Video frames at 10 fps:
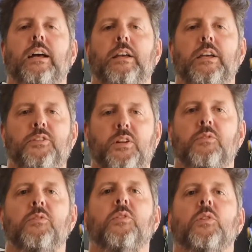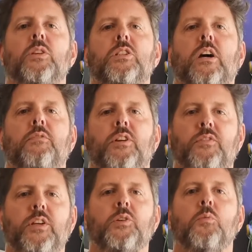Air-driven filters. I've
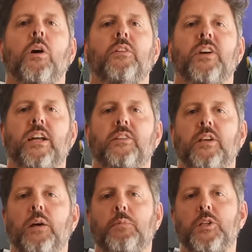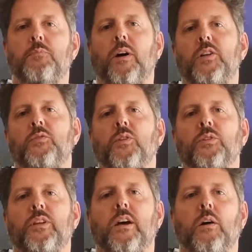reviewed one, the Antopy sponge
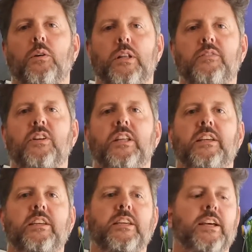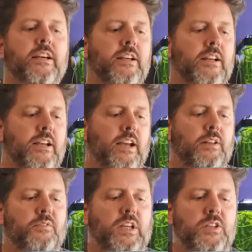filter. I'll leave a link here.
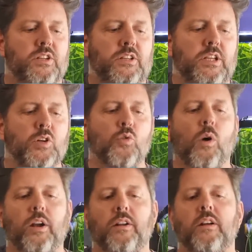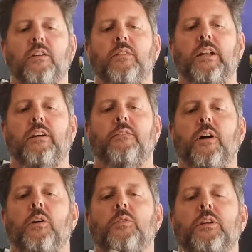And there's a new one that I
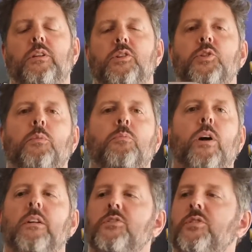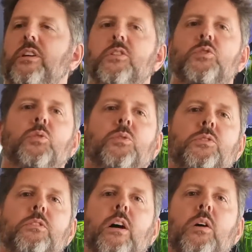found in a shop while I was doing a store
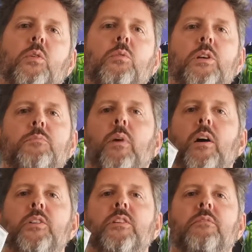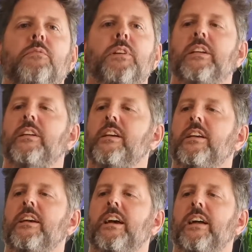tour. I always buy something,
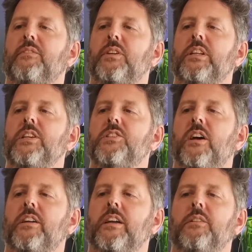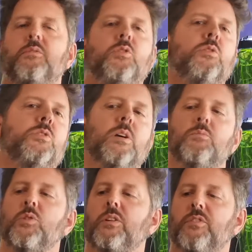at the least I can do some
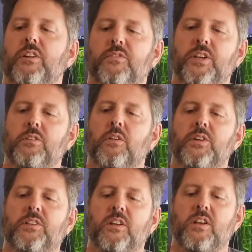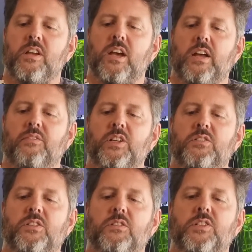sort of a review of it. And this
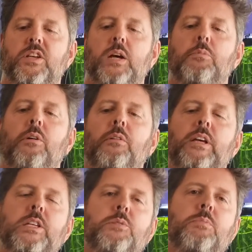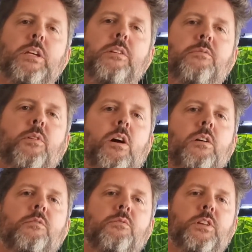is the Sobo
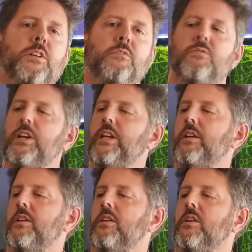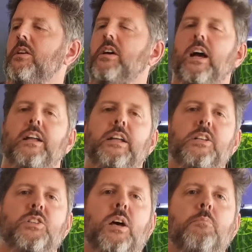SB-533, and
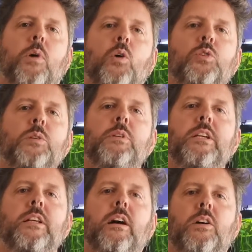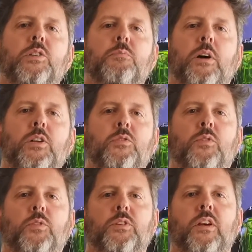it's a multimedia sponge
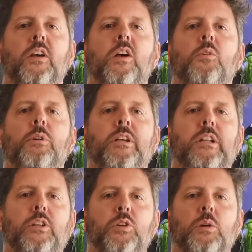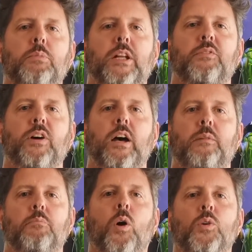filter. We're going to do a bit of
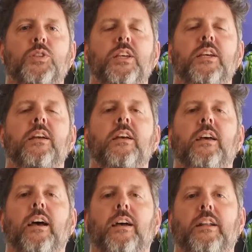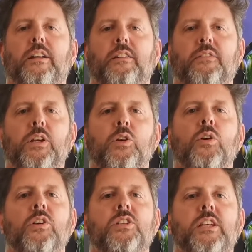an unboxing and a
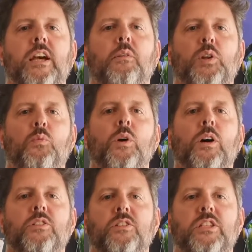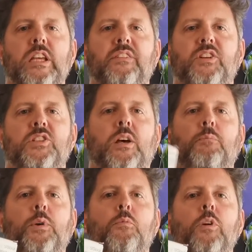review, see how it works and see if it's
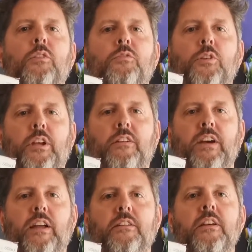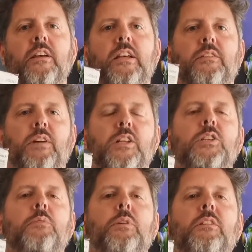something worth looking at. If that's
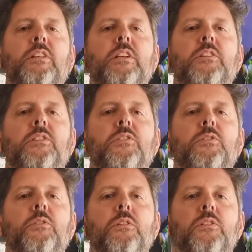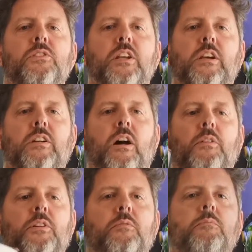something that interests you, stick around.